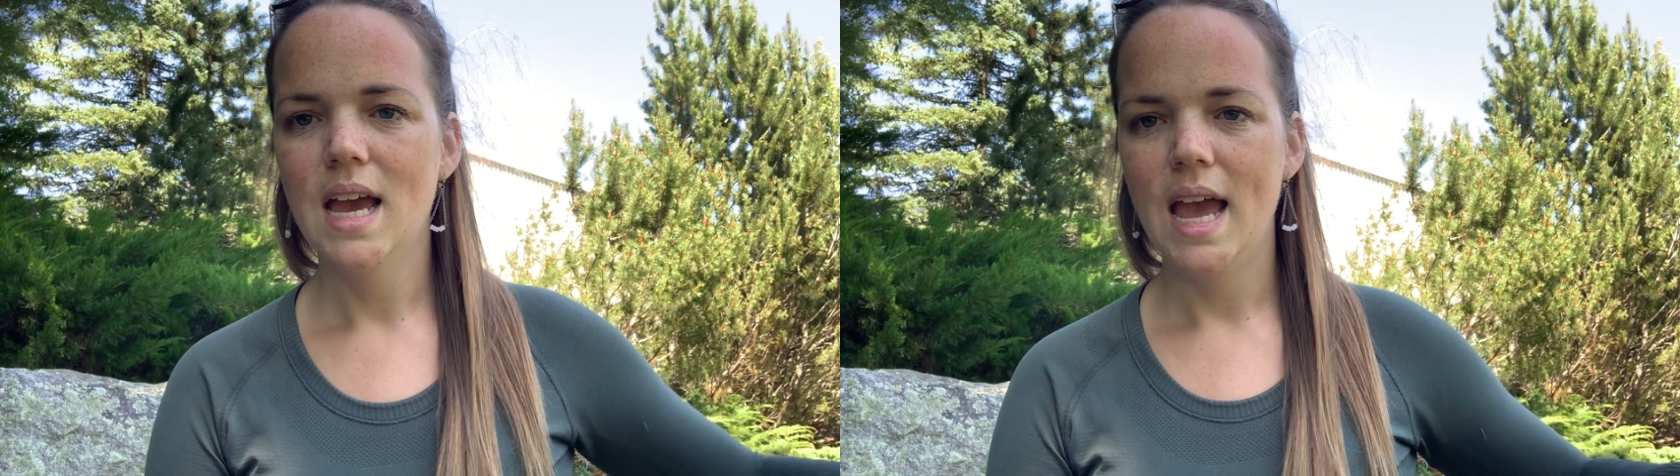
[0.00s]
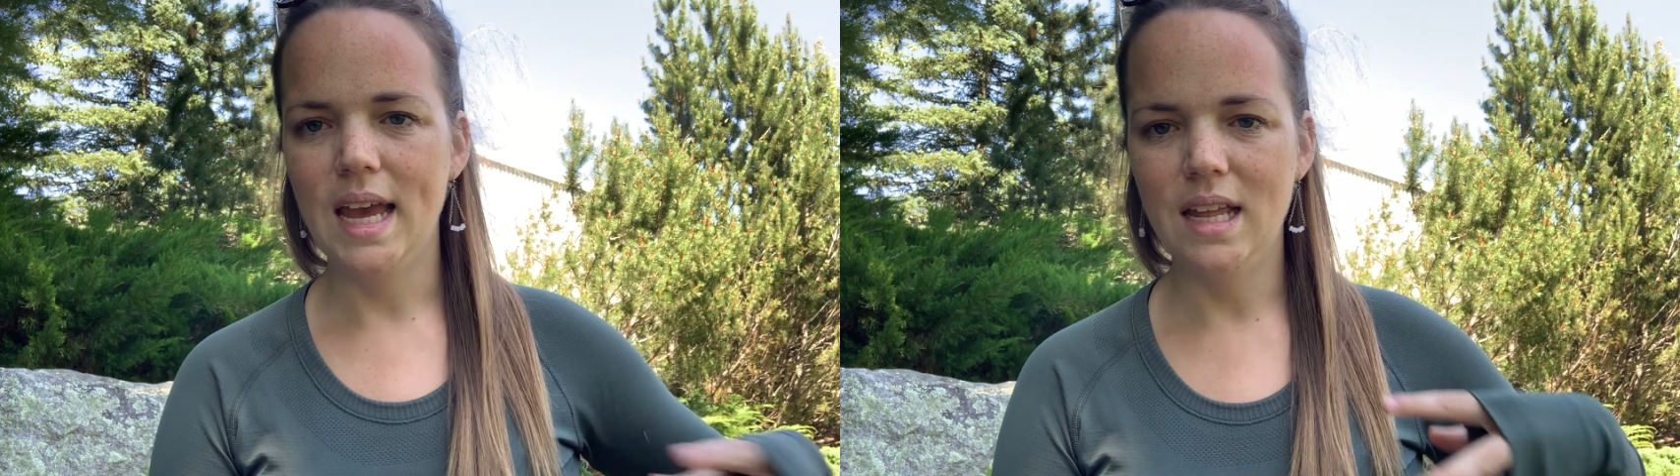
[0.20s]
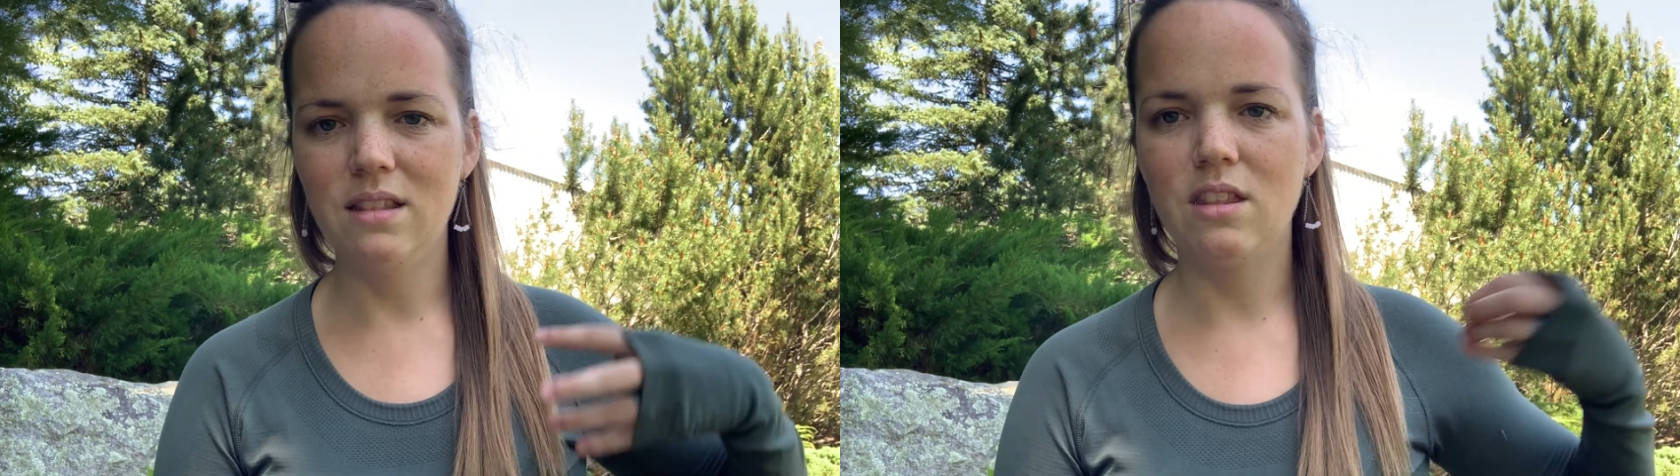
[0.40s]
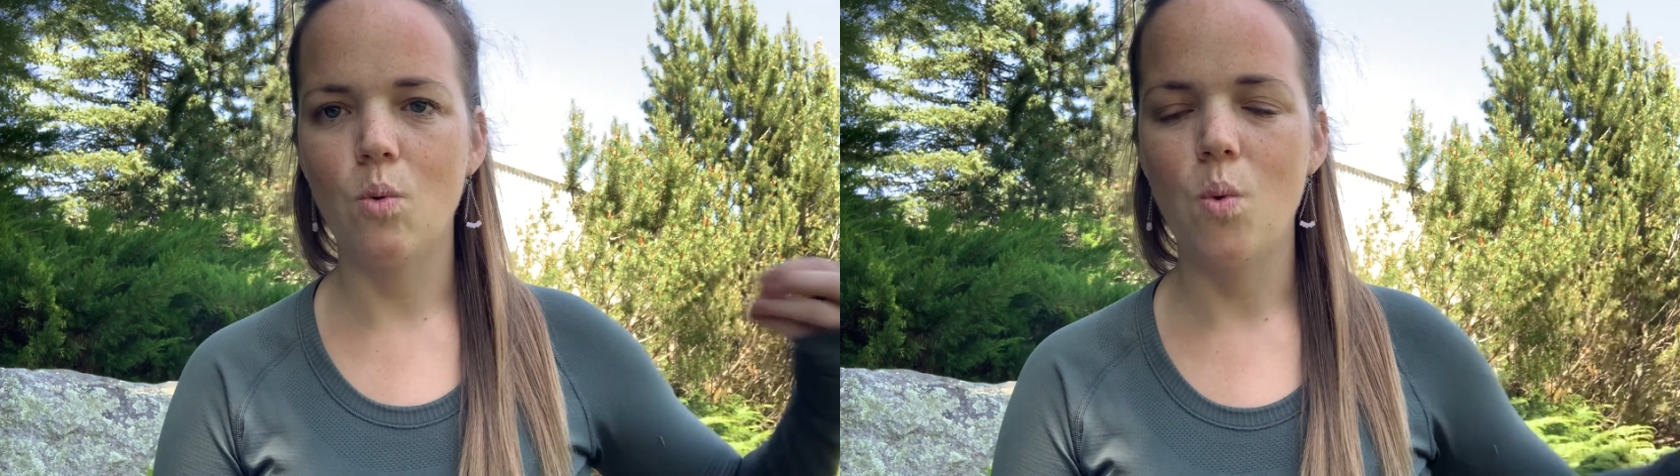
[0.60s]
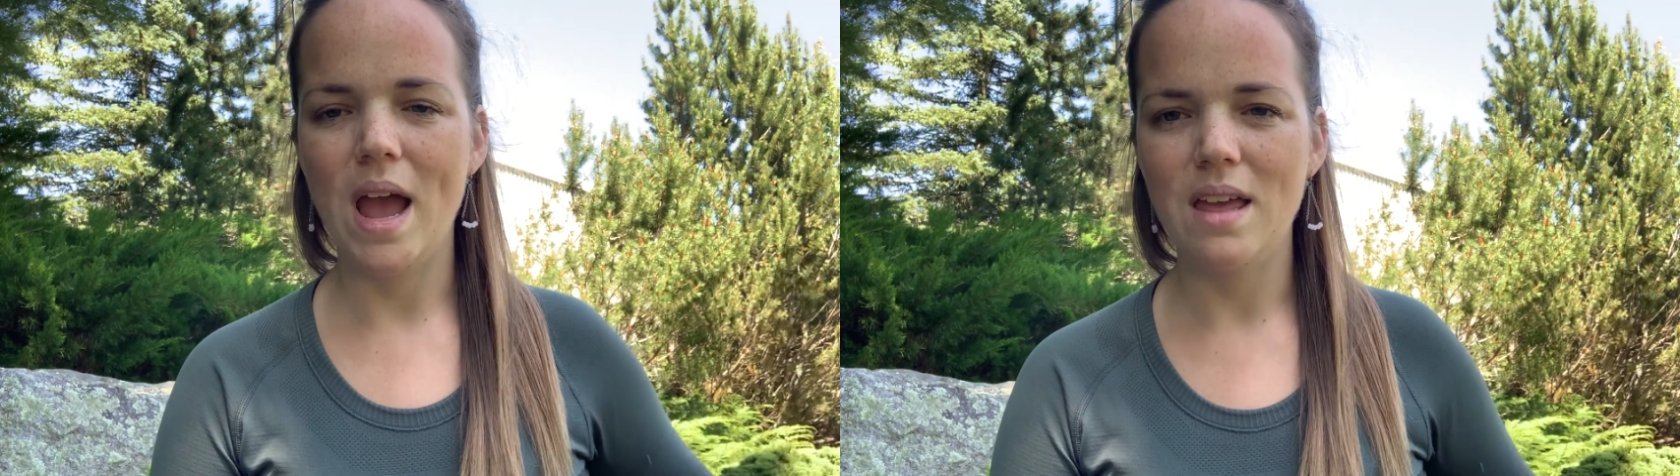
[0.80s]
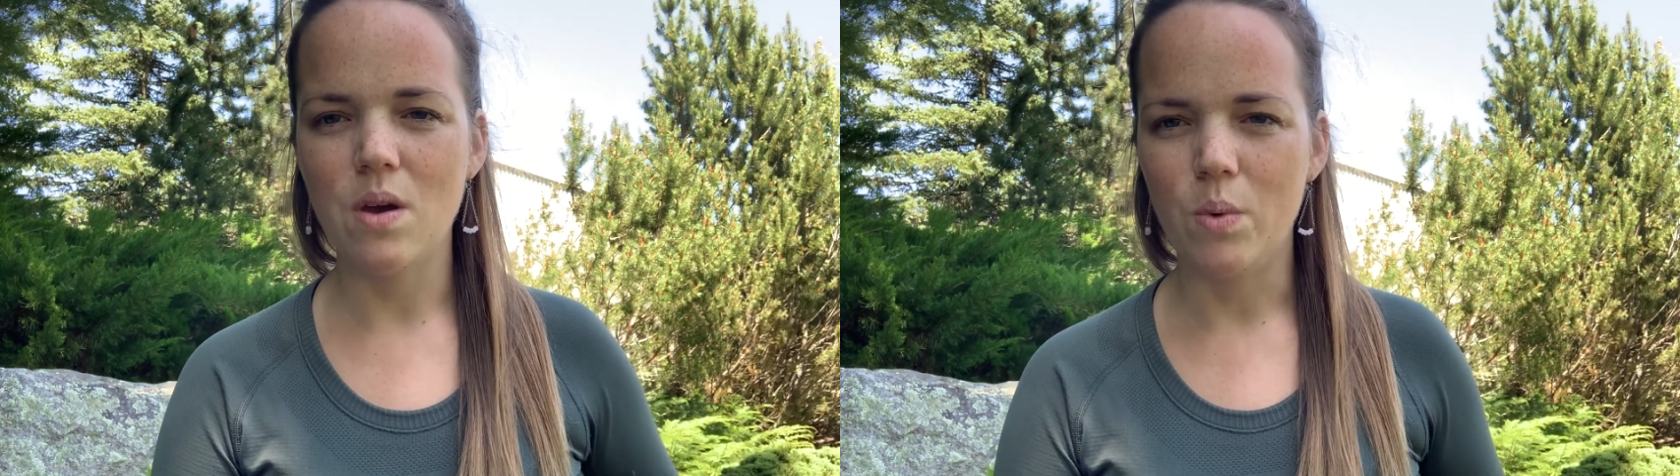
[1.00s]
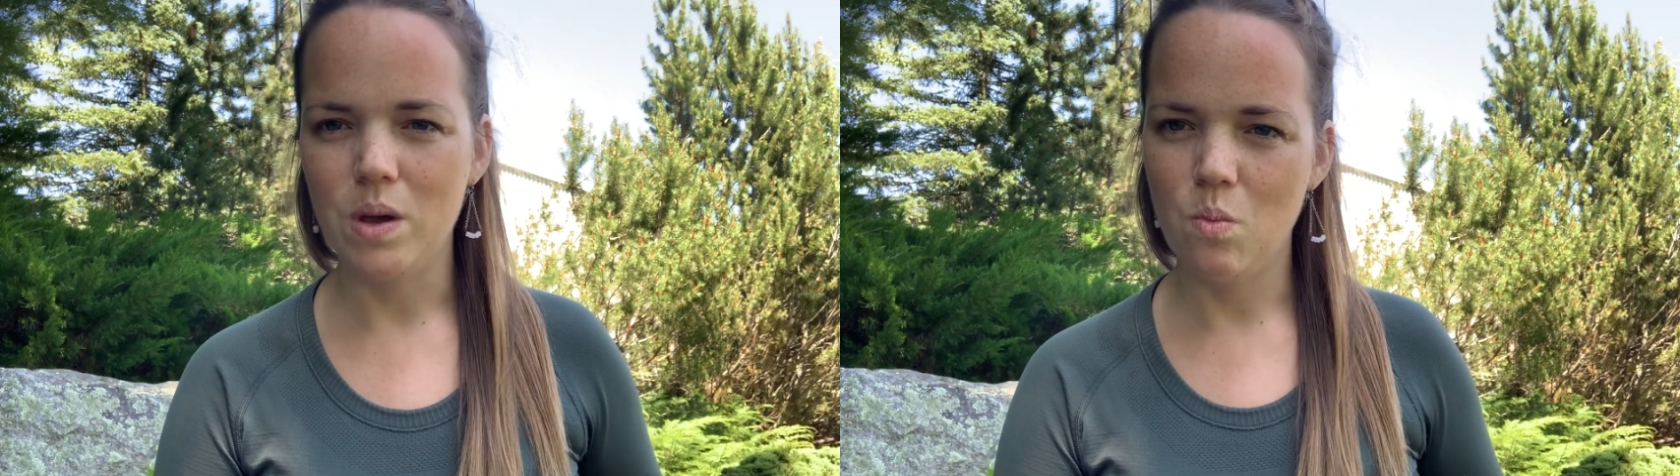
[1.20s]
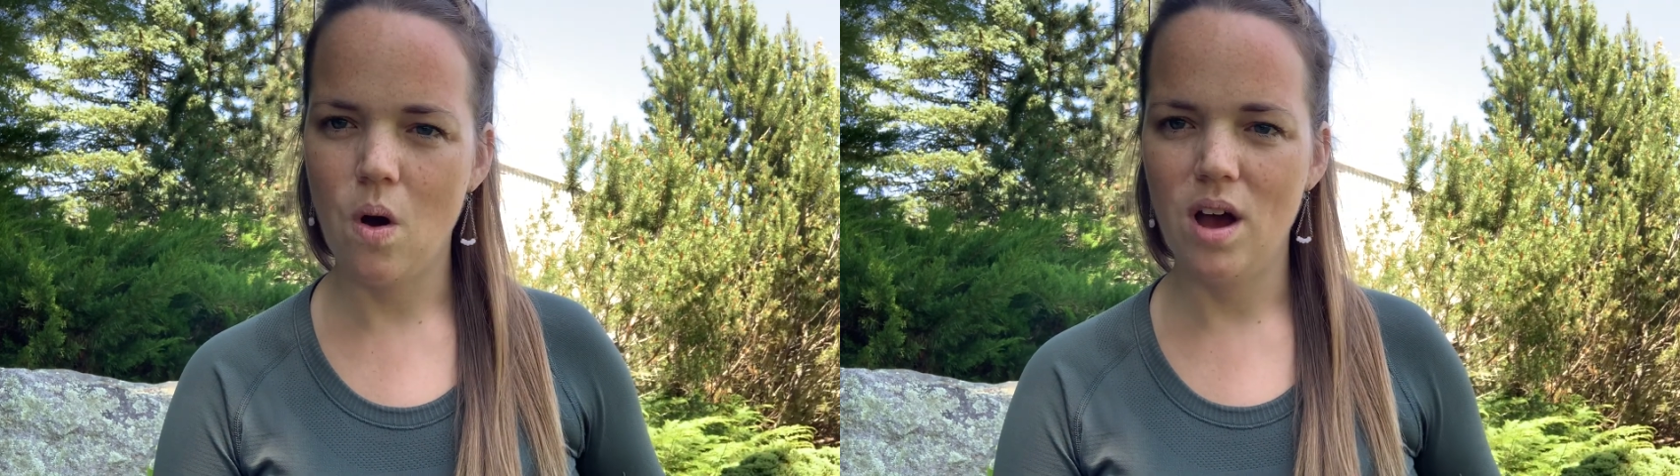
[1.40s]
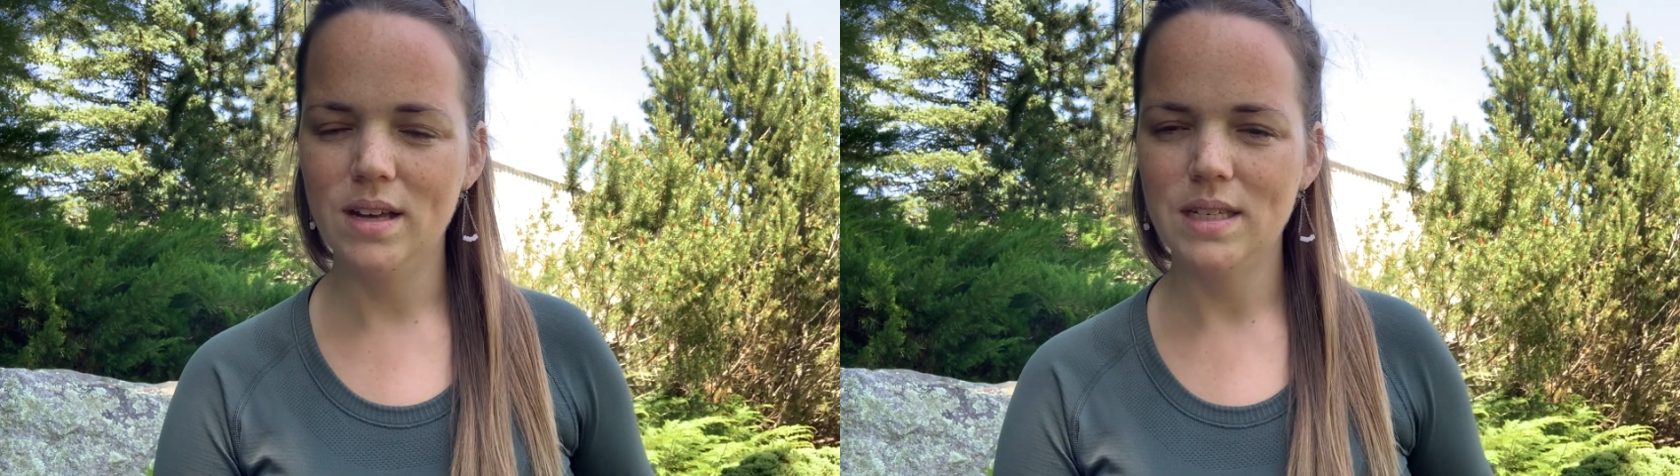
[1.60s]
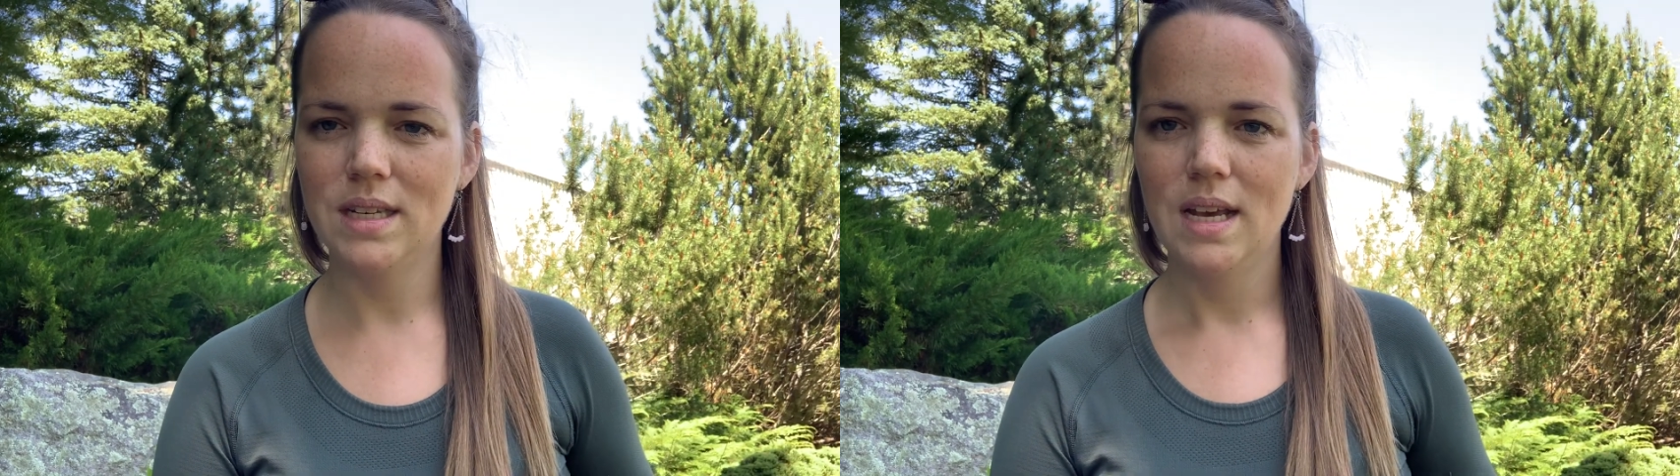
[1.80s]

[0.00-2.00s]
in the way that we want.